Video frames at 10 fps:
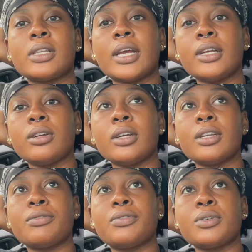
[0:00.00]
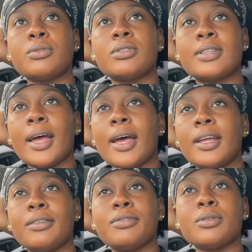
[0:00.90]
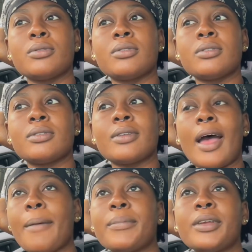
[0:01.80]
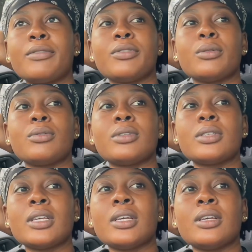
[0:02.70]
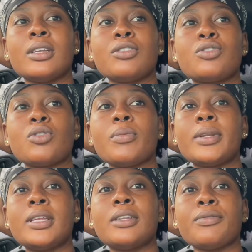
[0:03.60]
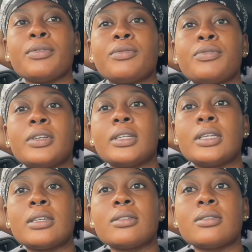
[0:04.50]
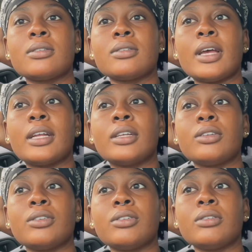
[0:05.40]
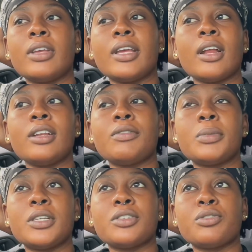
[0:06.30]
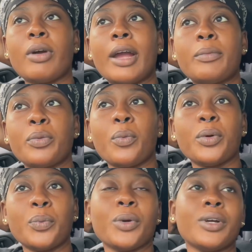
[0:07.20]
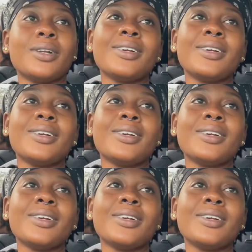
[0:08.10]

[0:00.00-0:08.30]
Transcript: lighter and it feels sad, it feels happy, it feels. There's so many different feelings that cannot even be described with one word.